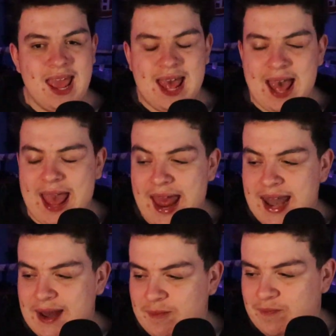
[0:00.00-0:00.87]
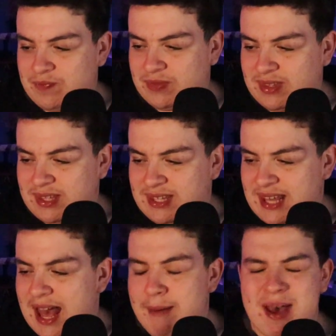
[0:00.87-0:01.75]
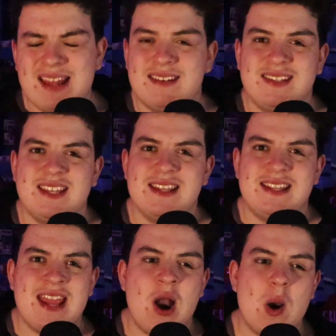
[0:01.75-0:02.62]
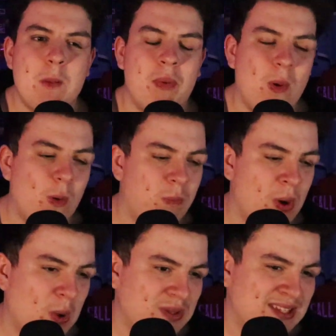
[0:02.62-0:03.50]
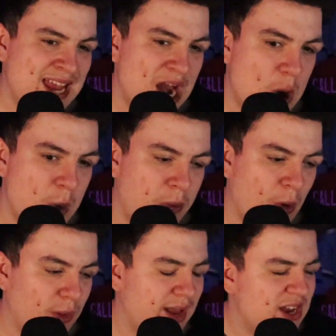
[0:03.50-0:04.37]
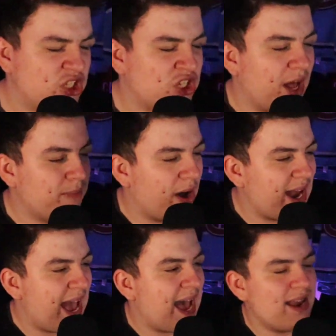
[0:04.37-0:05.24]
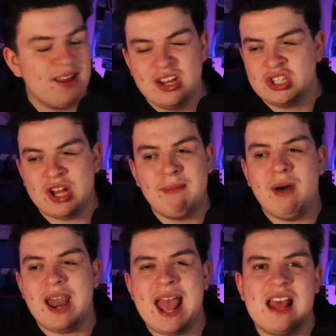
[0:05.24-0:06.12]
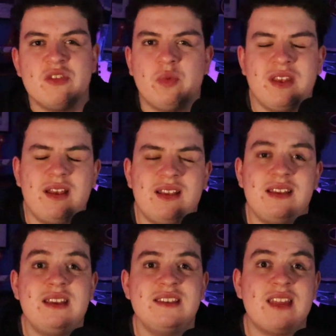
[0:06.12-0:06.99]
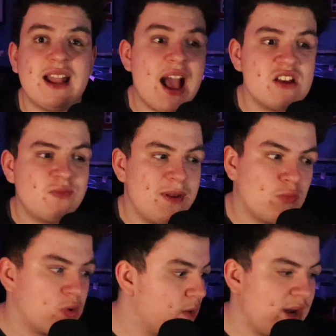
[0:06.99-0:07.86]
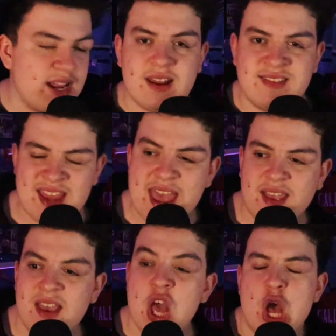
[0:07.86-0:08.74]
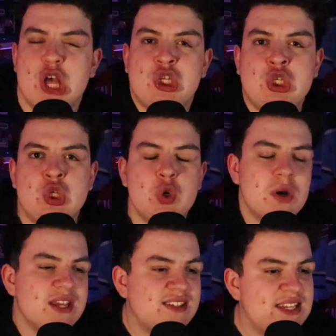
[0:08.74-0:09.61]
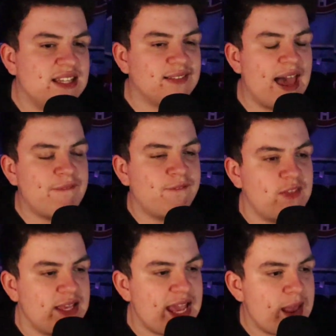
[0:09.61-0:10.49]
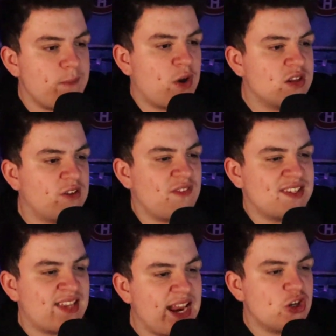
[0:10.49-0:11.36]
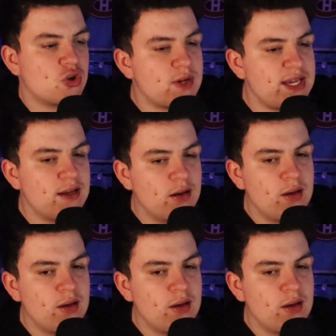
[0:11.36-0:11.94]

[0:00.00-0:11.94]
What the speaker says: And yeah, Matheson, terrible, bro, terrible. And then Sean Monahan, he's that guy who's been ruining the tank. As soon as he left the game because of his injury,